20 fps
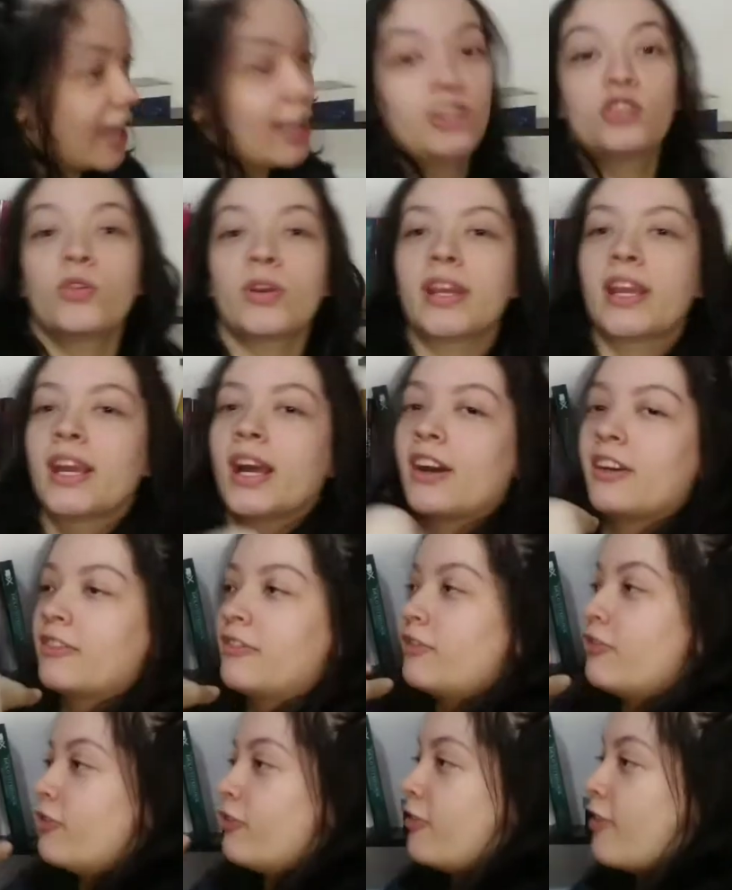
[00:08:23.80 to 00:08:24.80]
and doing
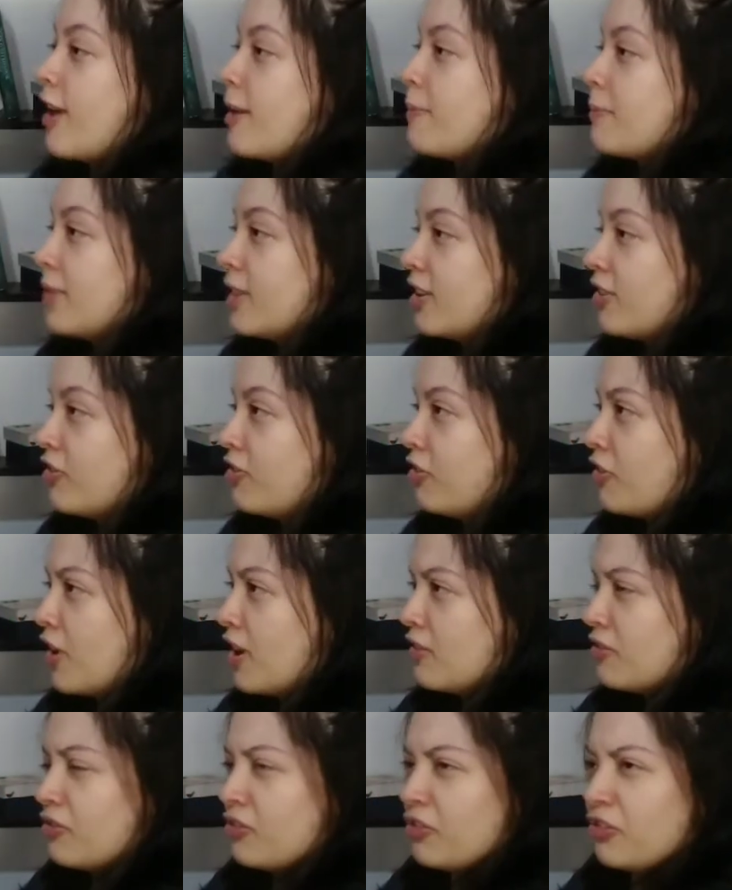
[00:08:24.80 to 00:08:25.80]
family
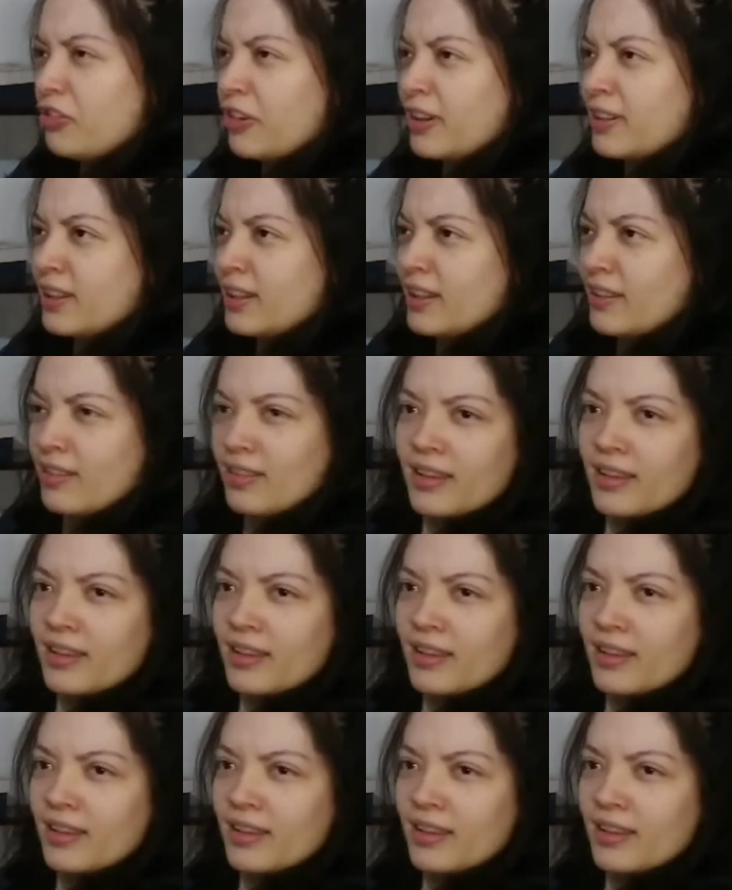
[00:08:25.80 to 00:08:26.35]
unfriendly